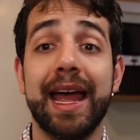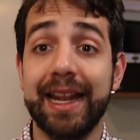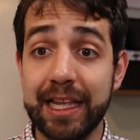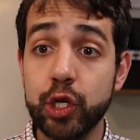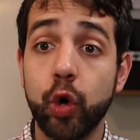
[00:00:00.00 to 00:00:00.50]

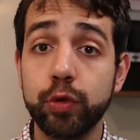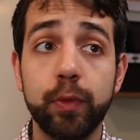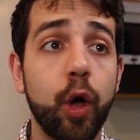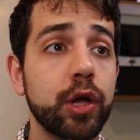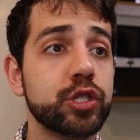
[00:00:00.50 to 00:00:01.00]
and these
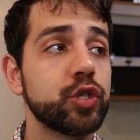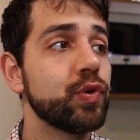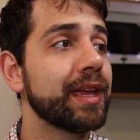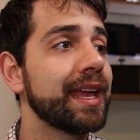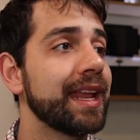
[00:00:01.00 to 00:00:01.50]
code blocks
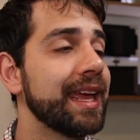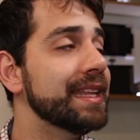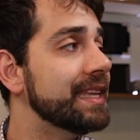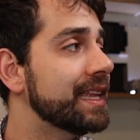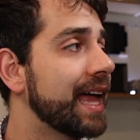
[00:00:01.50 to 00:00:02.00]
you can
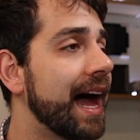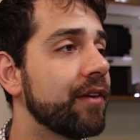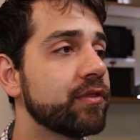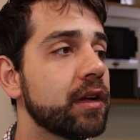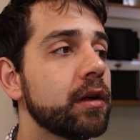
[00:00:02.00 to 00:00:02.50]
edit
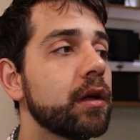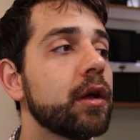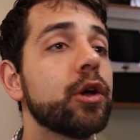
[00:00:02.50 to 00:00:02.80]
after